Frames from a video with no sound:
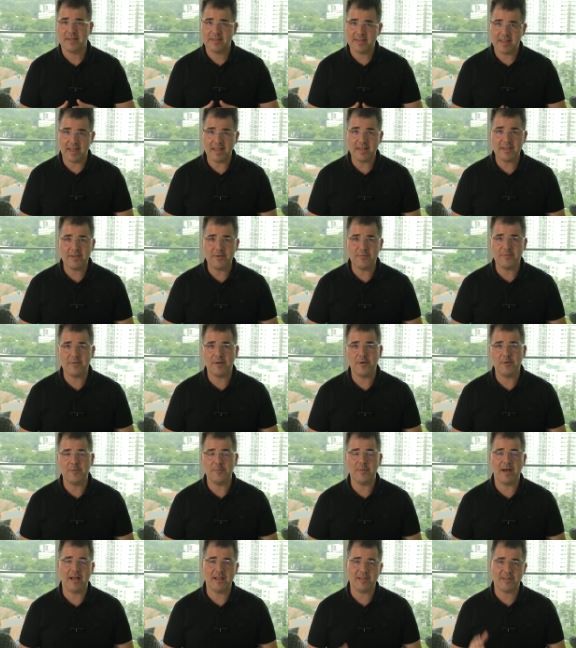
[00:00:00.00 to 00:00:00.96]
Thank you
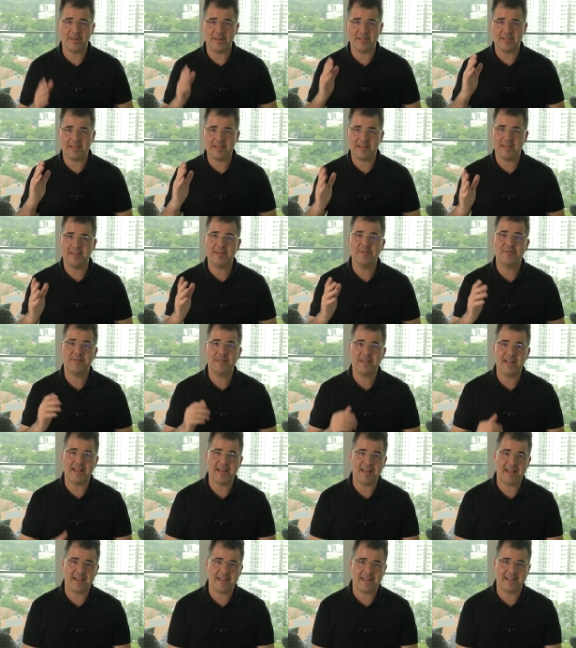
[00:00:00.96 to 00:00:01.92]
very much and see you in
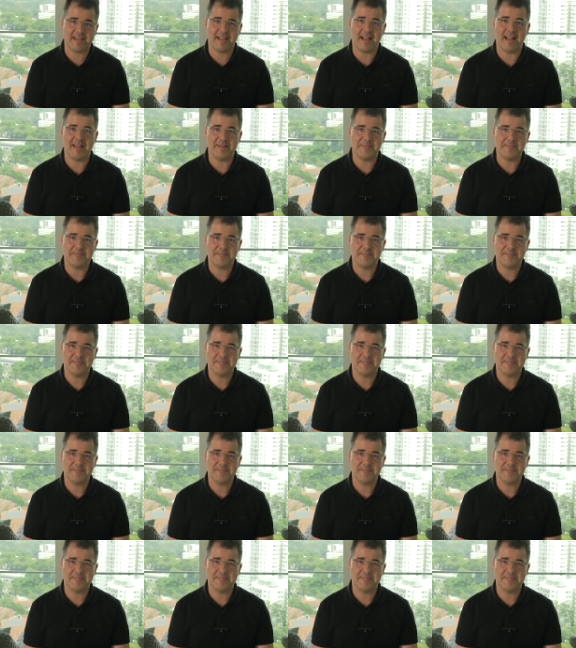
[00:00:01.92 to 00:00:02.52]
the next time.